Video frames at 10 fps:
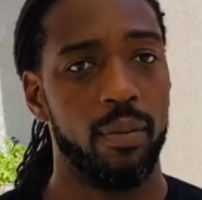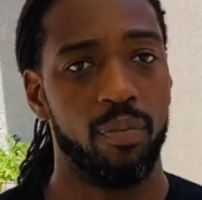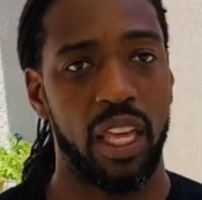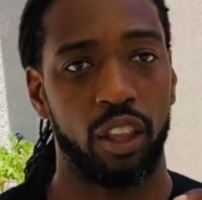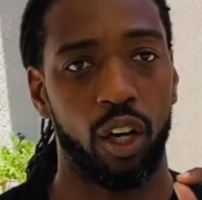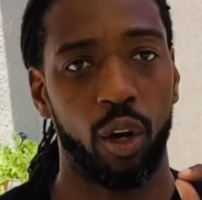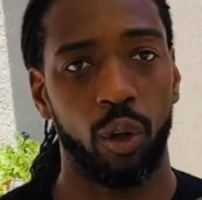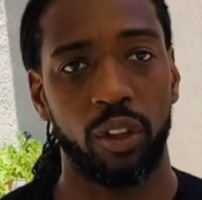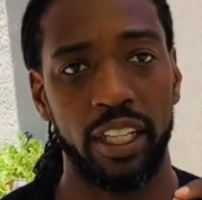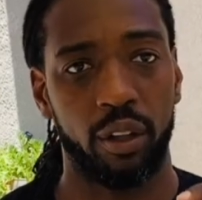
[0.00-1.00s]
that the
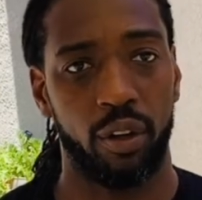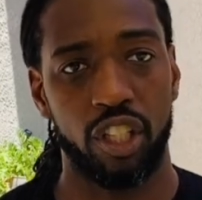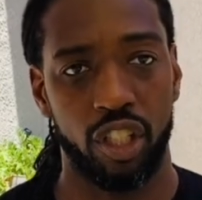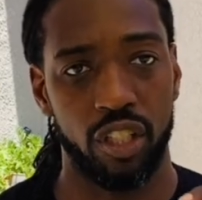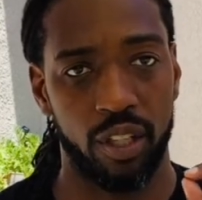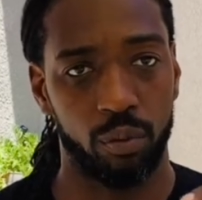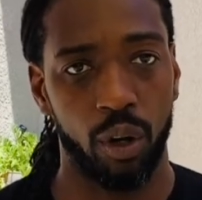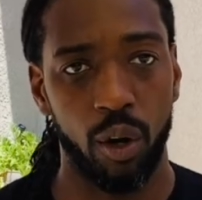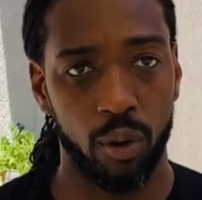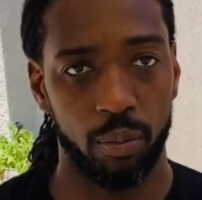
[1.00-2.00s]
early Christians in
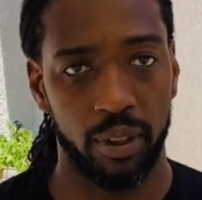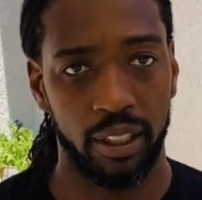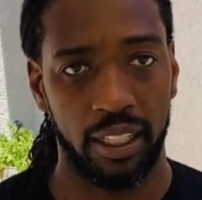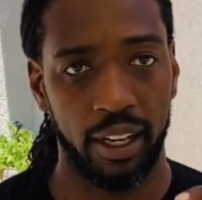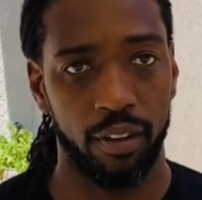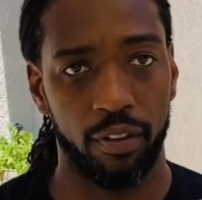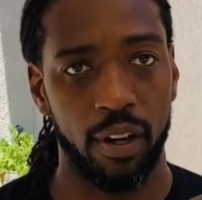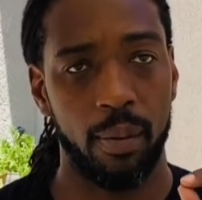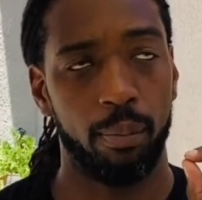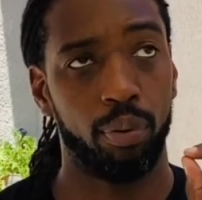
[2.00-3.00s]
Rome give
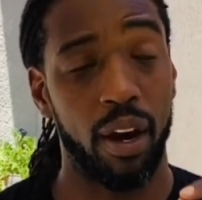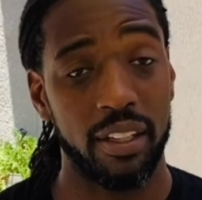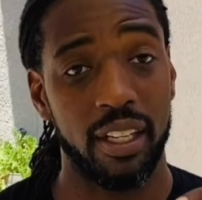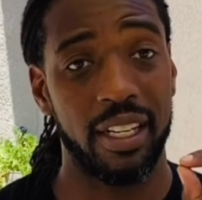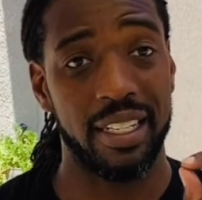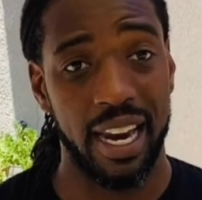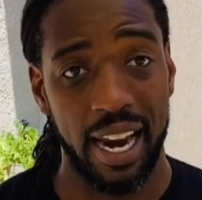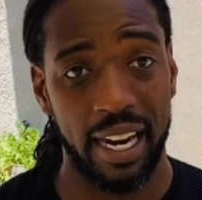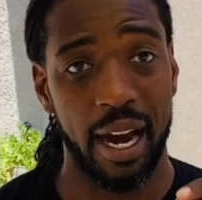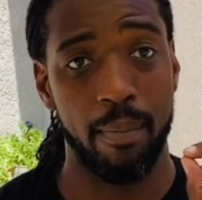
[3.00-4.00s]
present
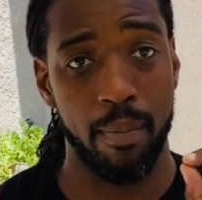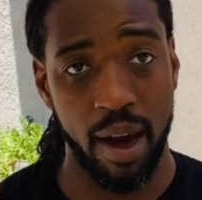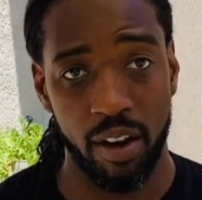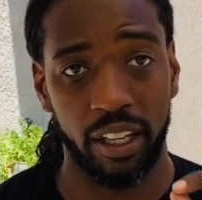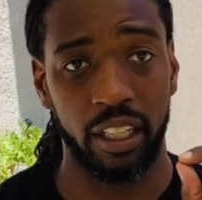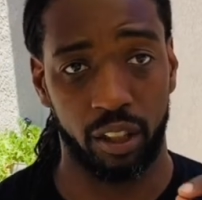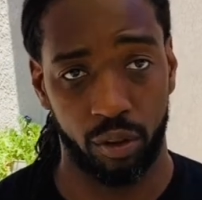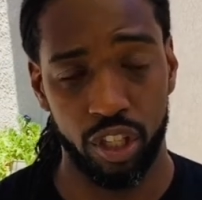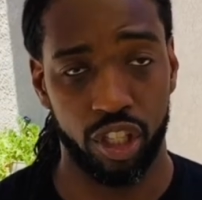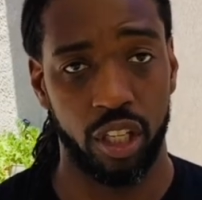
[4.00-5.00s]
day American
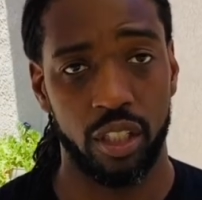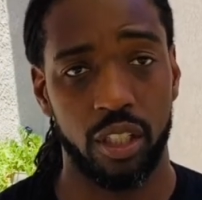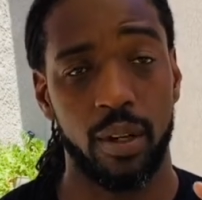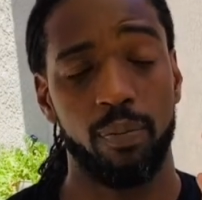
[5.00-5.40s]
Christians